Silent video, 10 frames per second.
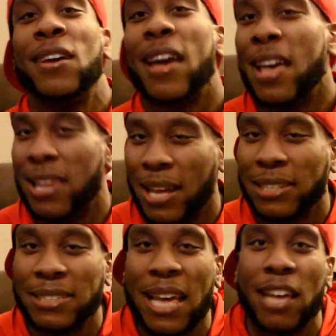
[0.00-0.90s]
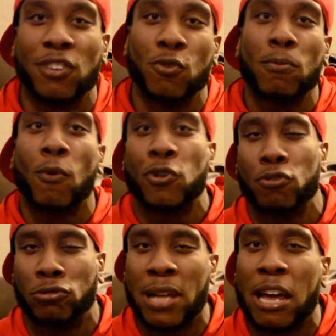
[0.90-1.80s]
And like I said, do more
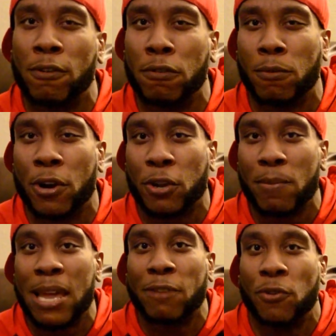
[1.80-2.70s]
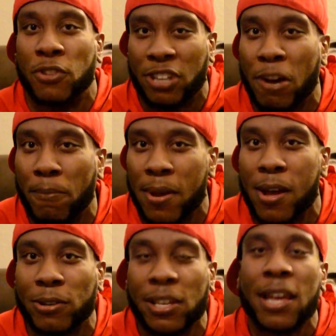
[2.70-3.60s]
unilateral work, man. That's what the
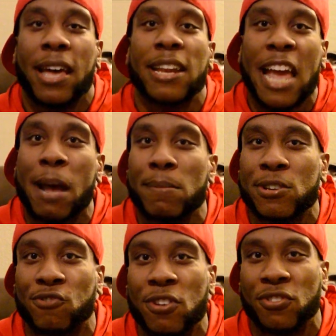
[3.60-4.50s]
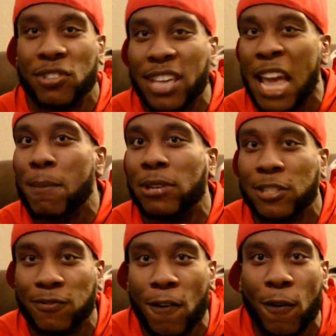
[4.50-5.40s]
dumbbells and hammer strength and cable is
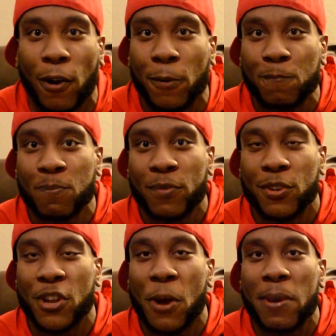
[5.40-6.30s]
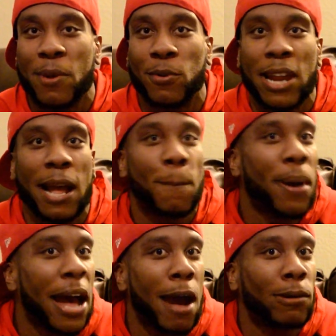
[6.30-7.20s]
for. You know what I mean? We're not
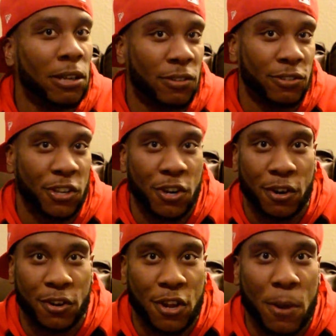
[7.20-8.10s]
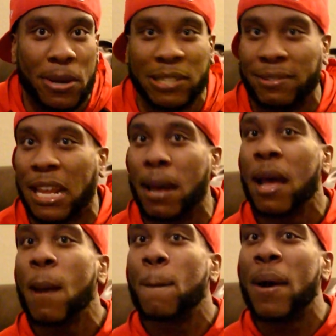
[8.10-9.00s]
powerlifters here. You know what I mean? This is not
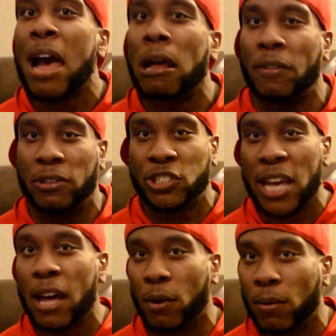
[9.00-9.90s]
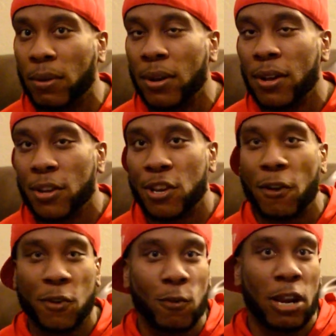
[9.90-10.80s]
a powerlifting channel. You know,
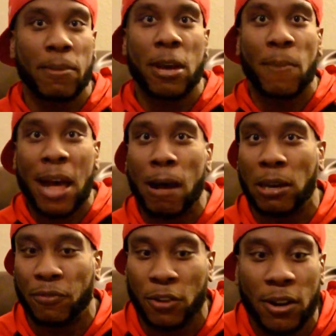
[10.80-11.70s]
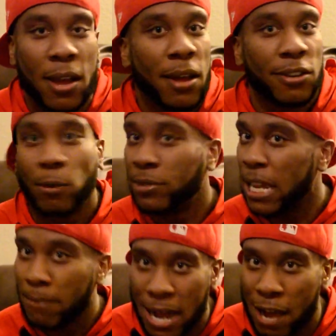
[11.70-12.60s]
you want to be a powerlifter, don't take
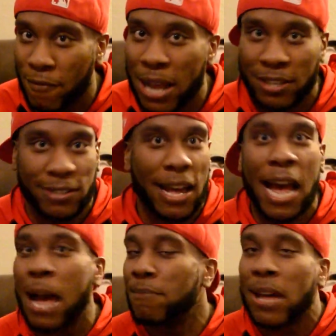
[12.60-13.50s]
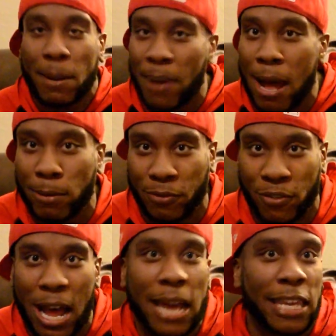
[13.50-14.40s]
my advice because I'm not a powerlifter.
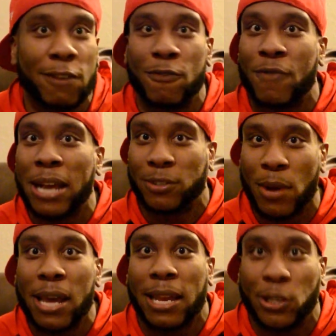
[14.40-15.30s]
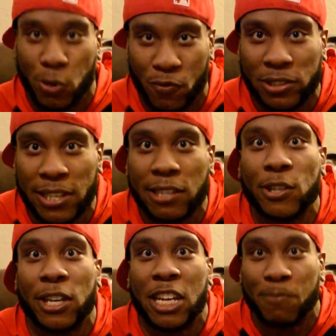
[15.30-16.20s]
I give advice on how to get your physique
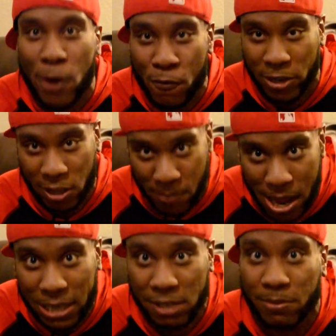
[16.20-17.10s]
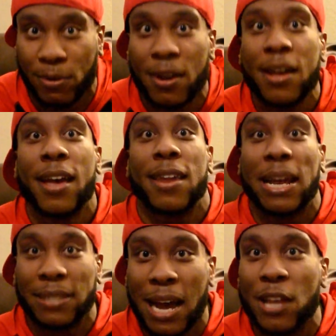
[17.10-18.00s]
looking as perfect as possible. And
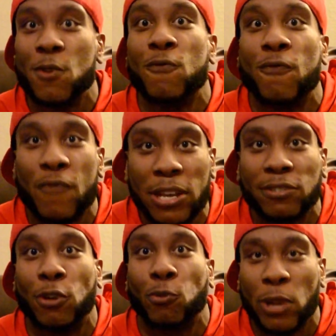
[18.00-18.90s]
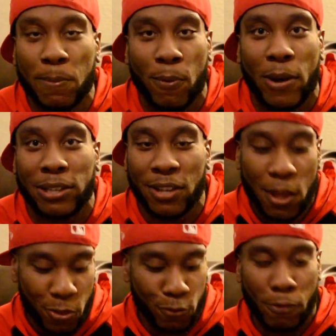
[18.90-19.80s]
that's how you fix those weak points.
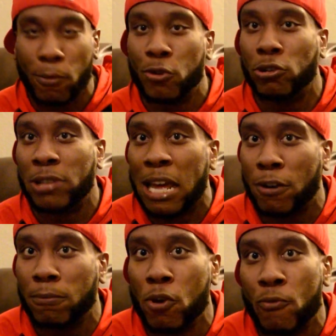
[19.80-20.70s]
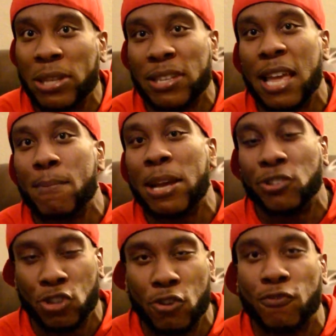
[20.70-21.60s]
Throw in more unilateral movements and make
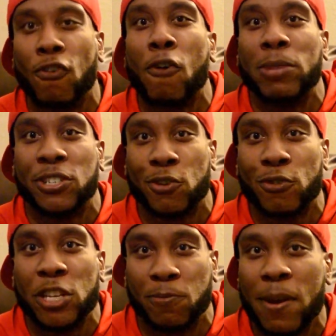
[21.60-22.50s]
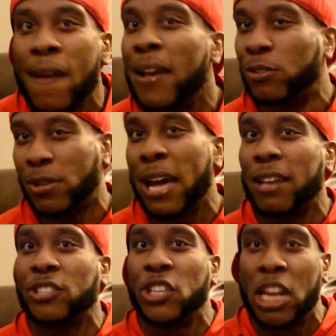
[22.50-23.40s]
sure your form is crisp. It's okay to
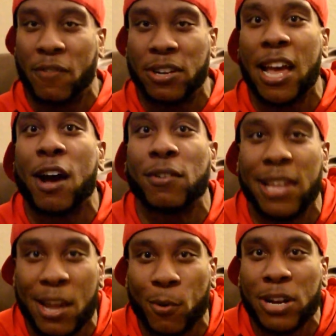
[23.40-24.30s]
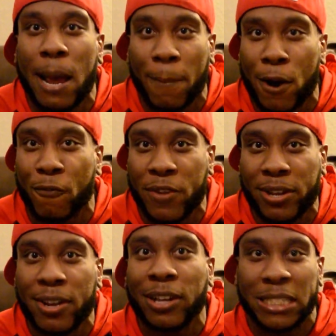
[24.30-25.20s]
cheat every now and then. We're not perfect.
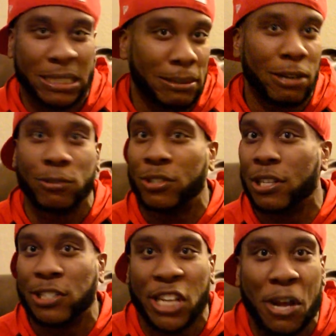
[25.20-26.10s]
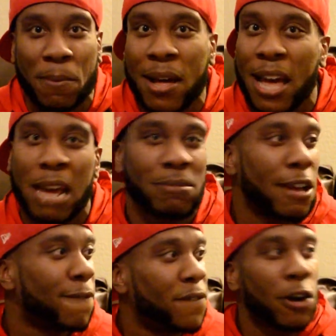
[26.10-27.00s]
Sometimes I go to the gym and I'm
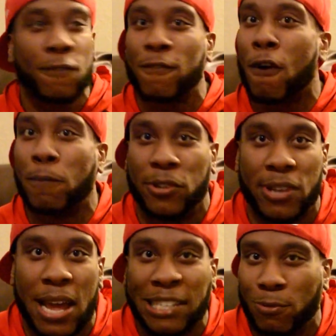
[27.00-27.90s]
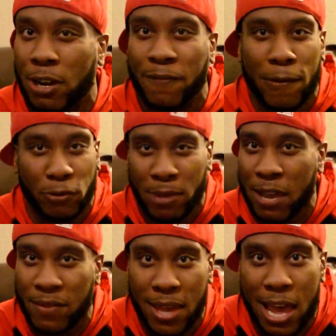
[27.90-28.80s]
like, fuck form today. I just want to feel some
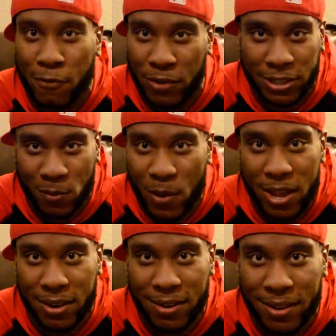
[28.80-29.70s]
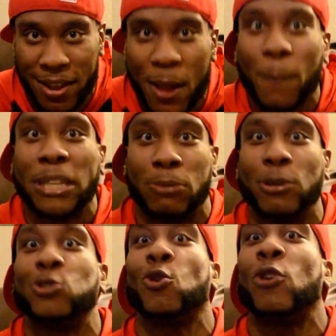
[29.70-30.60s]
heavy ass fucking weight. But the
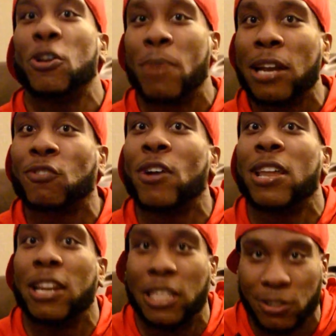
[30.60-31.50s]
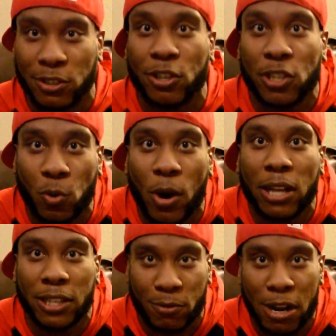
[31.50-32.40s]
majority of my training is good
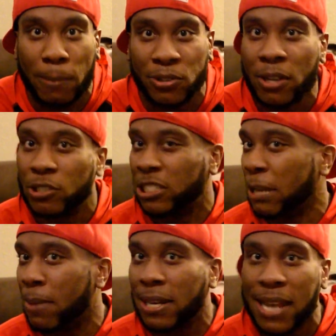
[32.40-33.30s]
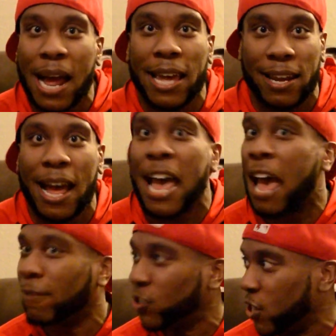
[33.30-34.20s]
quality reps. Just like my diet. I
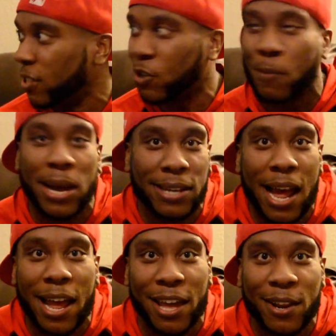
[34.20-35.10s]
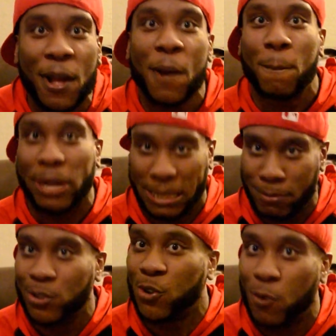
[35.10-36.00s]
have cheats on my diet. But the
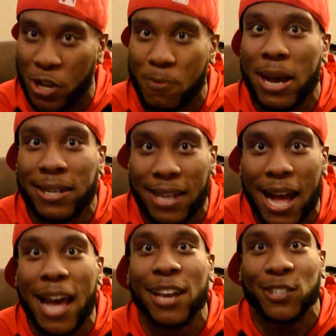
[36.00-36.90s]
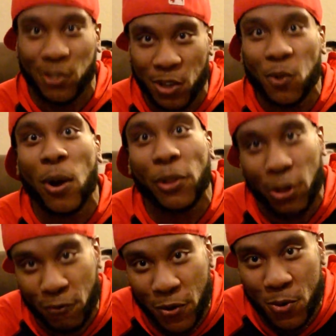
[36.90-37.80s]
majority of my diet is good quality
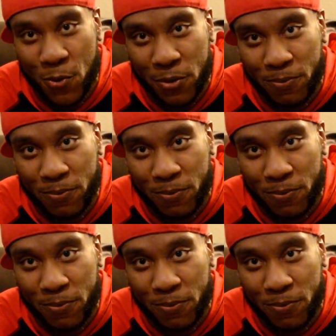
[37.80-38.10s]
food.